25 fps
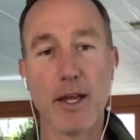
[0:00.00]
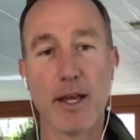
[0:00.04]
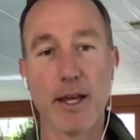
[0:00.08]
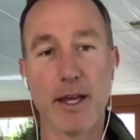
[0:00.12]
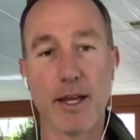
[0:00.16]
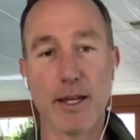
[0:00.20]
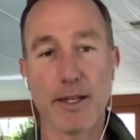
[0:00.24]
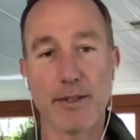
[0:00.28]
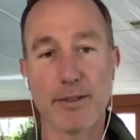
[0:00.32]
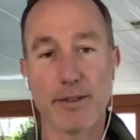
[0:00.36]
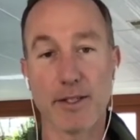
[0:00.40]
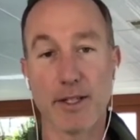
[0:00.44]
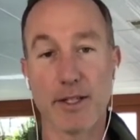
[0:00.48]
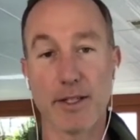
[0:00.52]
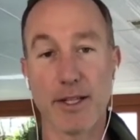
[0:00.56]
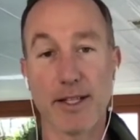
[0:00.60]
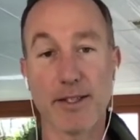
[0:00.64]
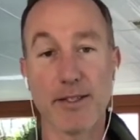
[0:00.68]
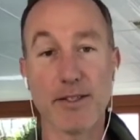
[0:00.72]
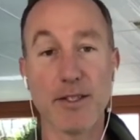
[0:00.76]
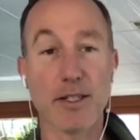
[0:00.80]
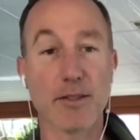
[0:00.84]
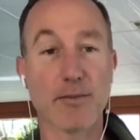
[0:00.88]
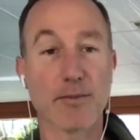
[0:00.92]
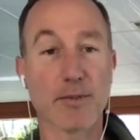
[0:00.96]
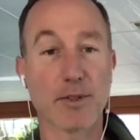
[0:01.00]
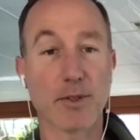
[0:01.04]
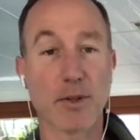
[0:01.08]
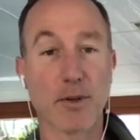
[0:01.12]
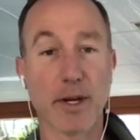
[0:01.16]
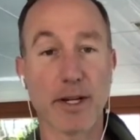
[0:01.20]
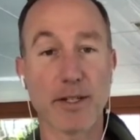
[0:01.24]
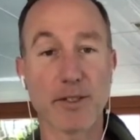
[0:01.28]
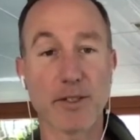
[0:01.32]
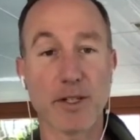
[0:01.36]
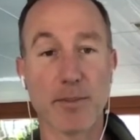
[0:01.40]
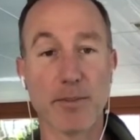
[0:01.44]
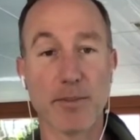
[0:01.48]
And that's it. So
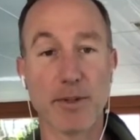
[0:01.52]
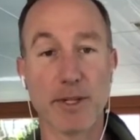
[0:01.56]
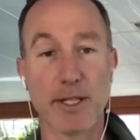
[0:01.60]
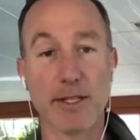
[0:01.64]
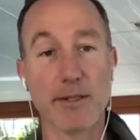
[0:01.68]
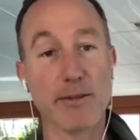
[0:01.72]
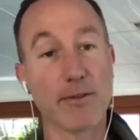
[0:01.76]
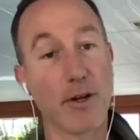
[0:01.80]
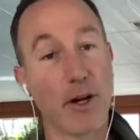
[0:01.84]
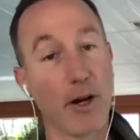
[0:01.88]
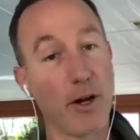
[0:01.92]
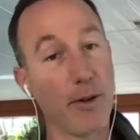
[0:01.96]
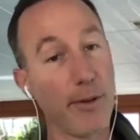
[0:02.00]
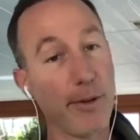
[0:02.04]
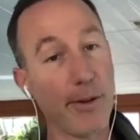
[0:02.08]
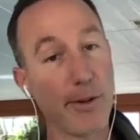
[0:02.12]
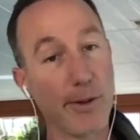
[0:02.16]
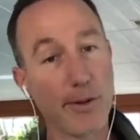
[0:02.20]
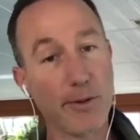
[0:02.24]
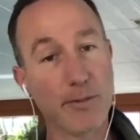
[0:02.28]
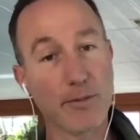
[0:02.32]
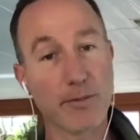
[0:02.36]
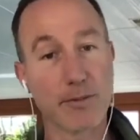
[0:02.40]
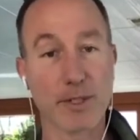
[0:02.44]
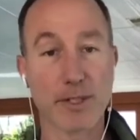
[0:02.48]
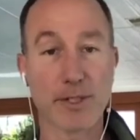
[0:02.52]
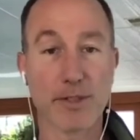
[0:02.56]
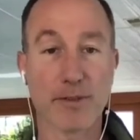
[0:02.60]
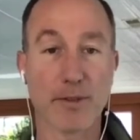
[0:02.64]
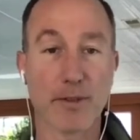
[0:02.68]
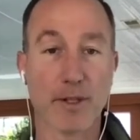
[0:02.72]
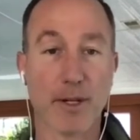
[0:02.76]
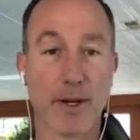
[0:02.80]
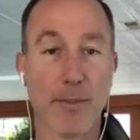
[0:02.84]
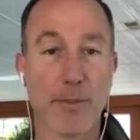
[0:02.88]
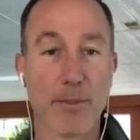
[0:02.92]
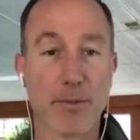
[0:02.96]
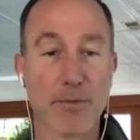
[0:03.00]
XRP, although, is
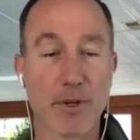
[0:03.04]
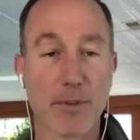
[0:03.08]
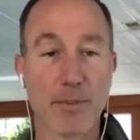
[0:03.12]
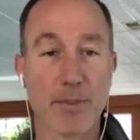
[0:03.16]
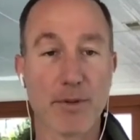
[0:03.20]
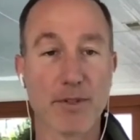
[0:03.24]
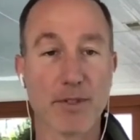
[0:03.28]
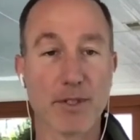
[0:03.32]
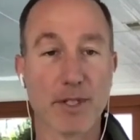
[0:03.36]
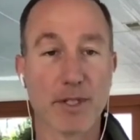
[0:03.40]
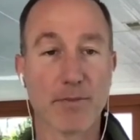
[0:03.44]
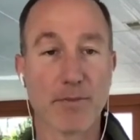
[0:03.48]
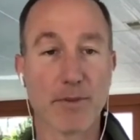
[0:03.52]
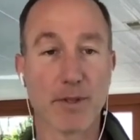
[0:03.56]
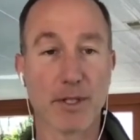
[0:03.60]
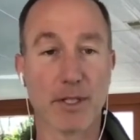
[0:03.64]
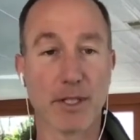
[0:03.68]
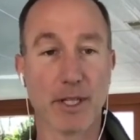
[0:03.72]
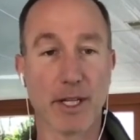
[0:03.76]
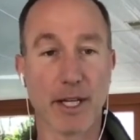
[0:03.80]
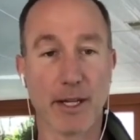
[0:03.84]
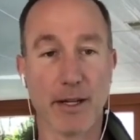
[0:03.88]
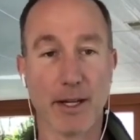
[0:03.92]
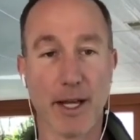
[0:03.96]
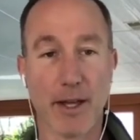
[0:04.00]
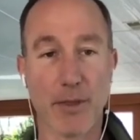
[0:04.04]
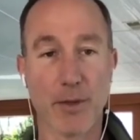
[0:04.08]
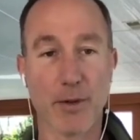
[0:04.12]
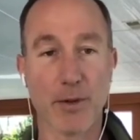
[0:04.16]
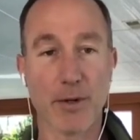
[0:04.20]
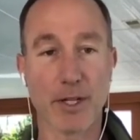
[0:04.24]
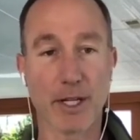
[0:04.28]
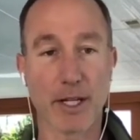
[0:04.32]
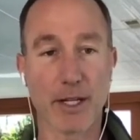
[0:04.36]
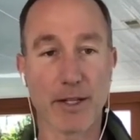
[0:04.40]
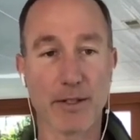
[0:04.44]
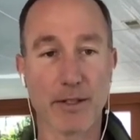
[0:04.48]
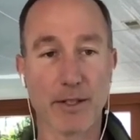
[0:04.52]
still up 3% for the day at
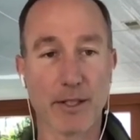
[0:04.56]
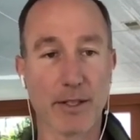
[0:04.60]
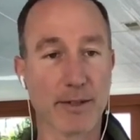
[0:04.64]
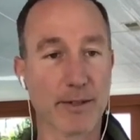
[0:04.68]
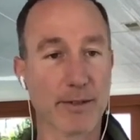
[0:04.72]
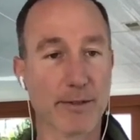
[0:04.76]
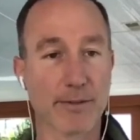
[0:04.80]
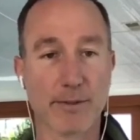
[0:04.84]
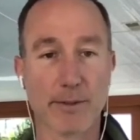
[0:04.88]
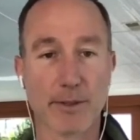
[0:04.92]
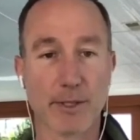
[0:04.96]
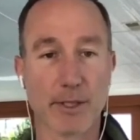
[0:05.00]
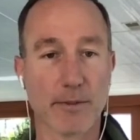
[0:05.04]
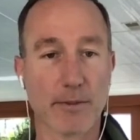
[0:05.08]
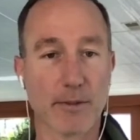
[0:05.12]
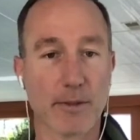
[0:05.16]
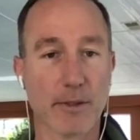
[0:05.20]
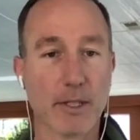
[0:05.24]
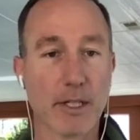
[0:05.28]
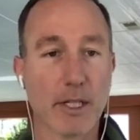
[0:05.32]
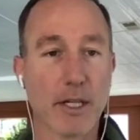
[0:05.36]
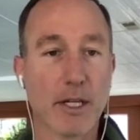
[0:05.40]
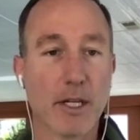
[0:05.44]
38 cents, whatever.